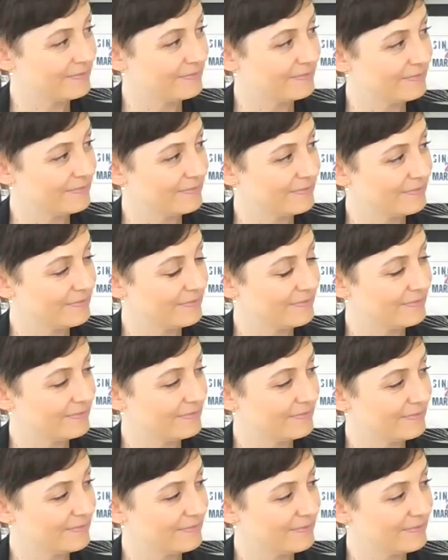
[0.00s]

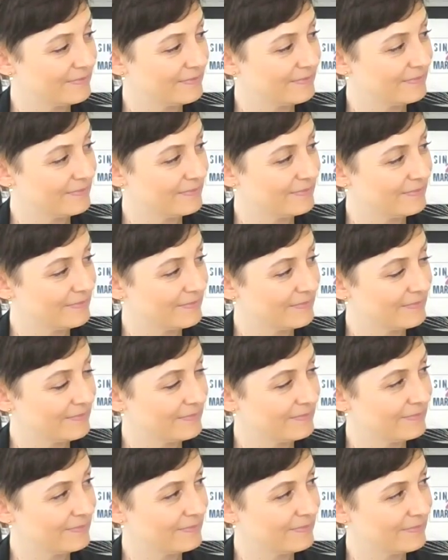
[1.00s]

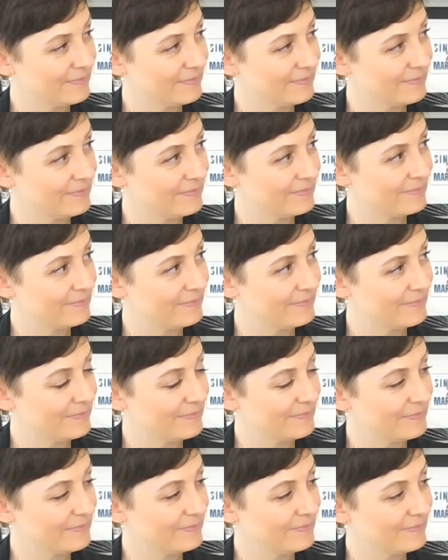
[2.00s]

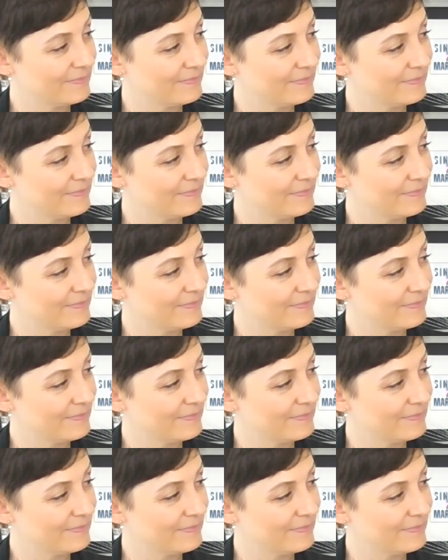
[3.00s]
[no speech]